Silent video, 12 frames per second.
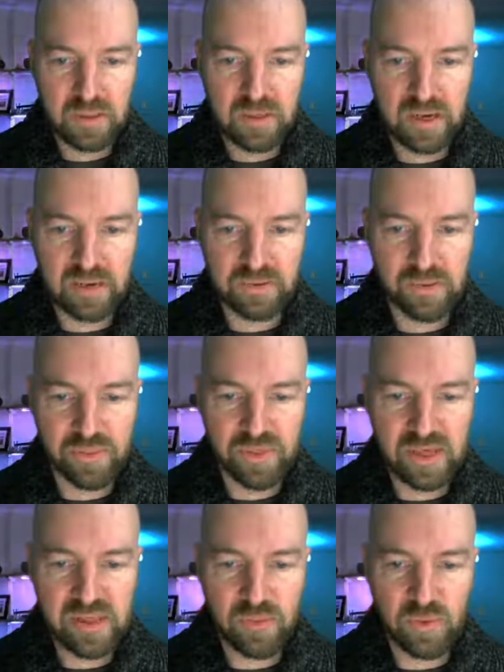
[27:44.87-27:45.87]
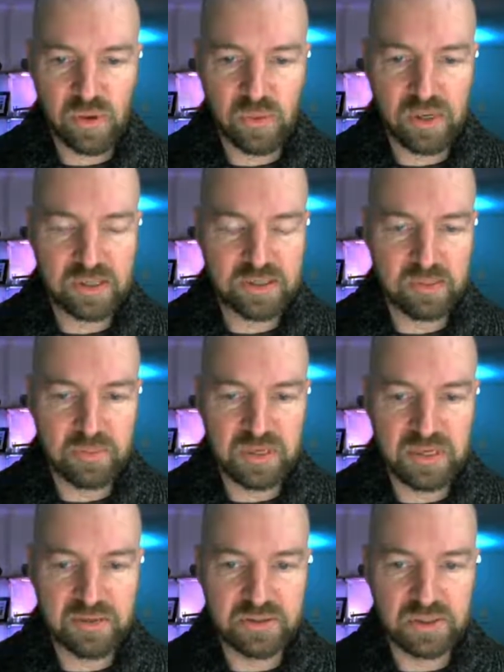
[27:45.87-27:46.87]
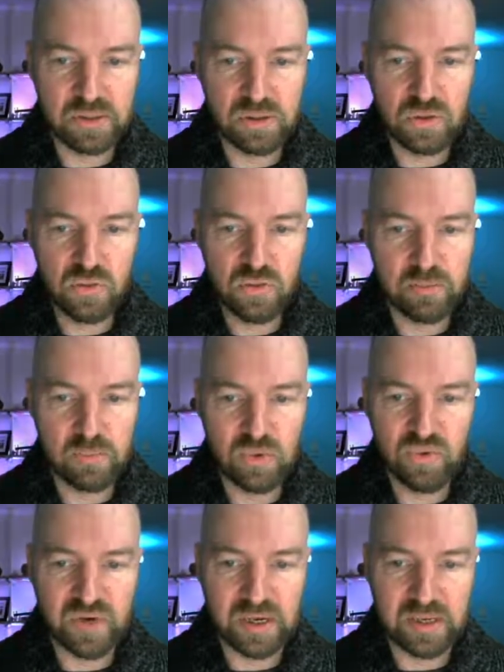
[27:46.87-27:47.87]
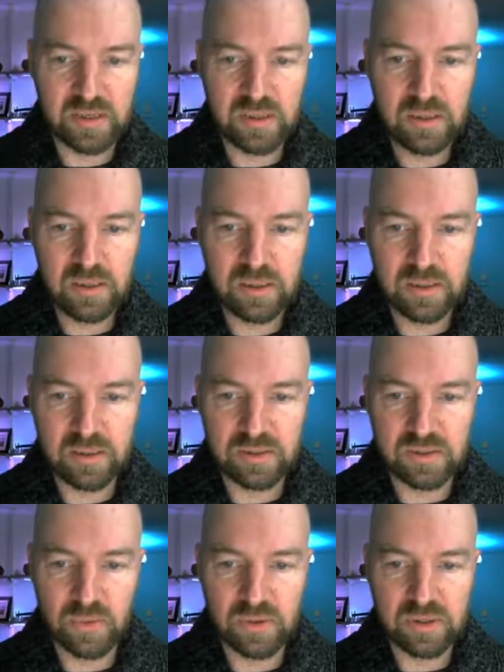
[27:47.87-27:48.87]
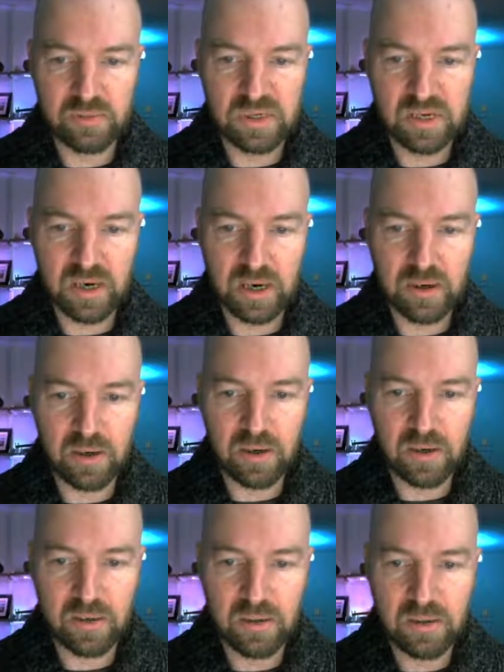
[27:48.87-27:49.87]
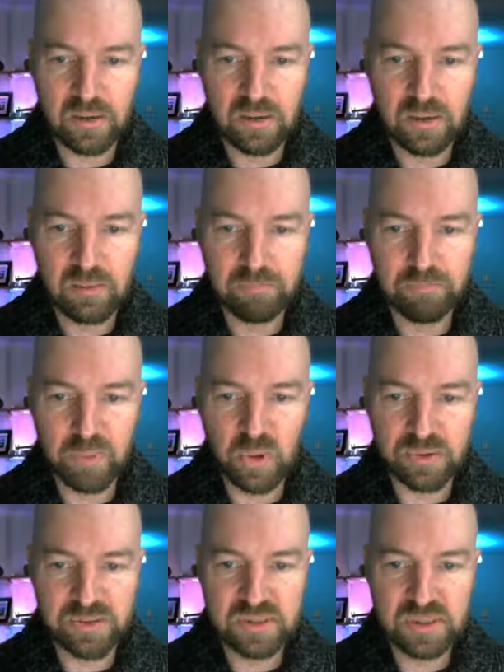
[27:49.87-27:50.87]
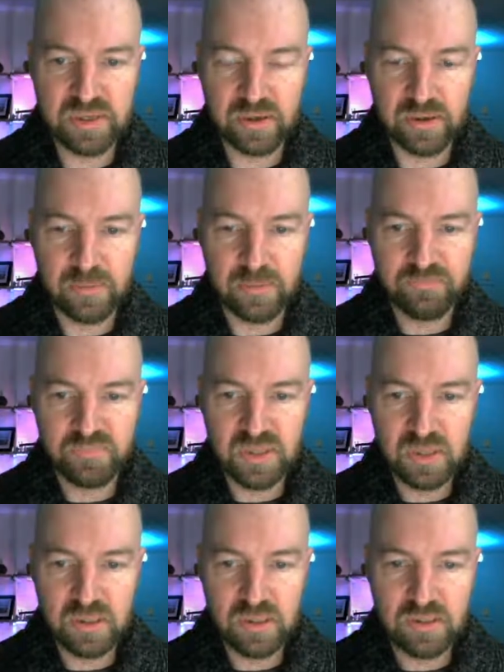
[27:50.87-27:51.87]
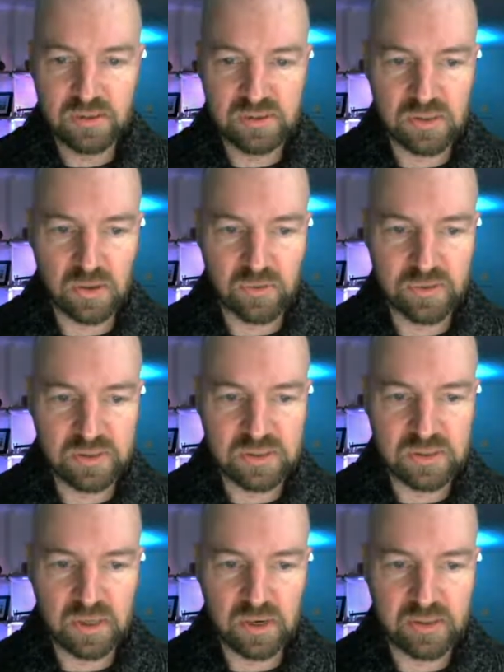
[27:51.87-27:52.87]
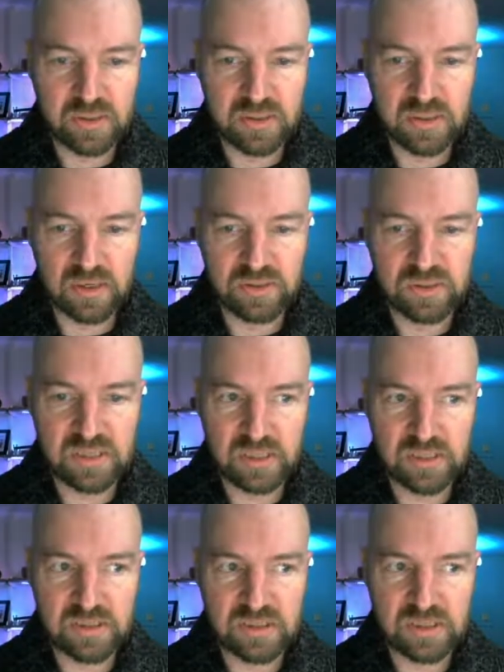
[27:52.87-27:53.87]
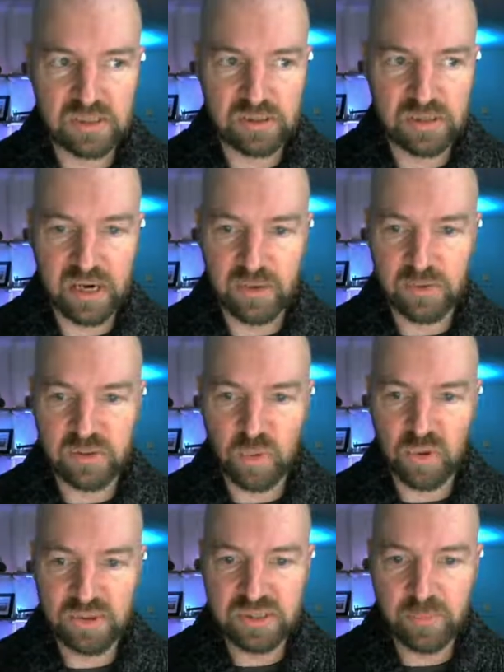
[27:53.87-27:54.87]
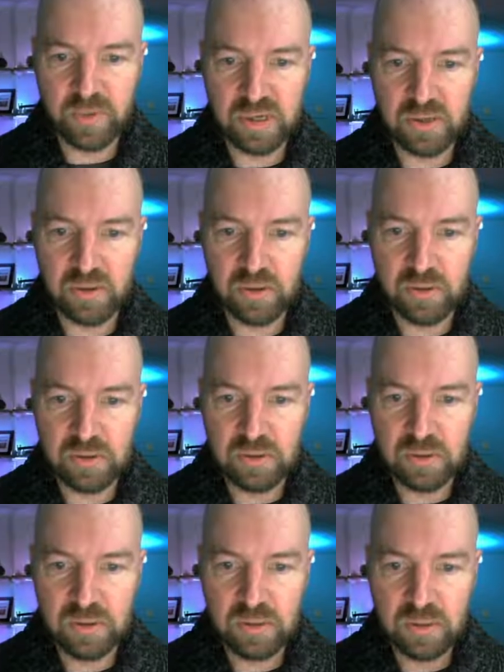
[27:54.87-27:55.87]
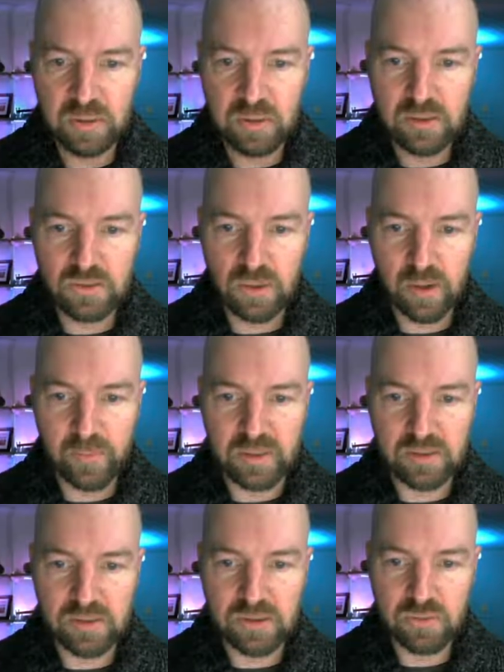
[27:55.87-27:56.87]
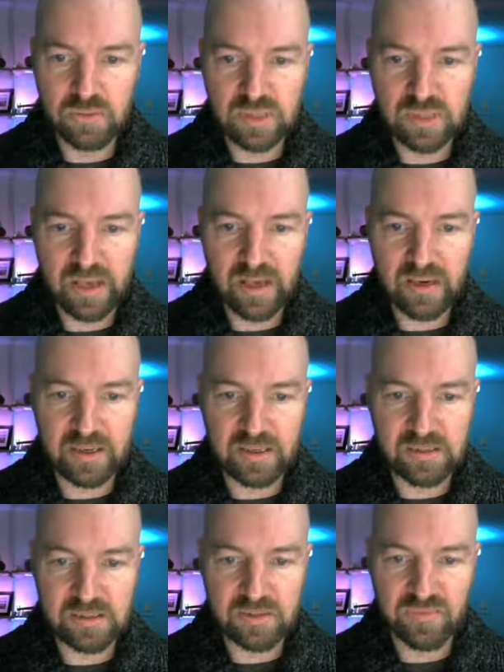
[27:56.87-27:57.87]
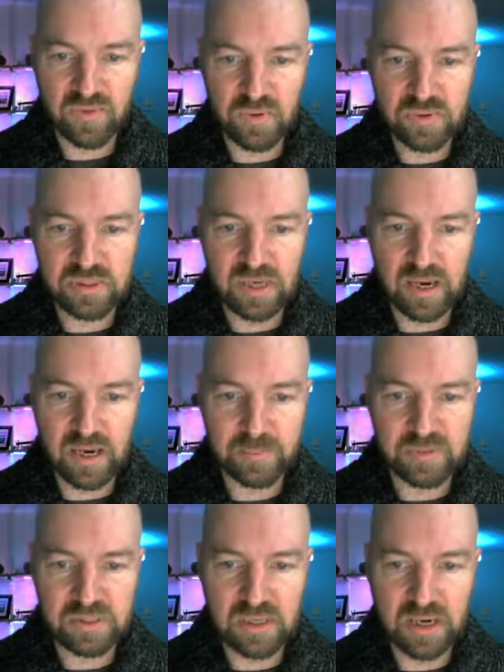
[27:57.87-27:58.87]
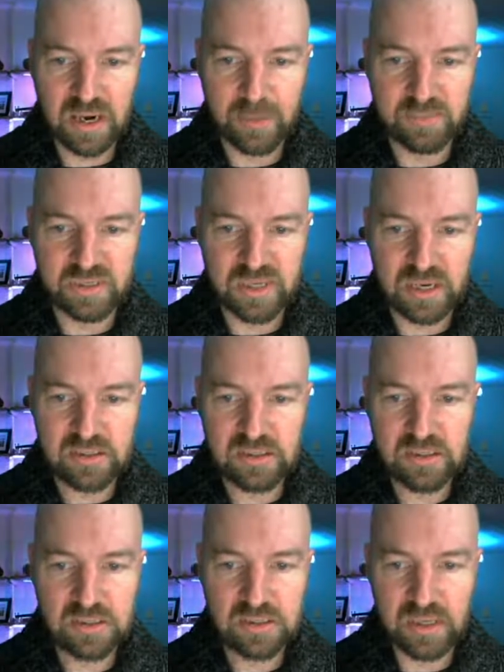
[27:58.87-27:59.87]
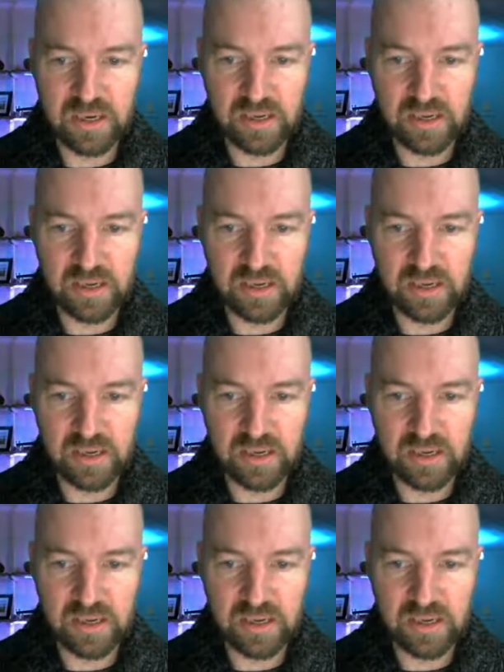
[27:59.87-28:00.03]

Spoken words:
Now the thing that we want to do the moving is going to be our bolt here. So this is our stainless steel carriage bolt up here. So I'm going to choose that as the first object that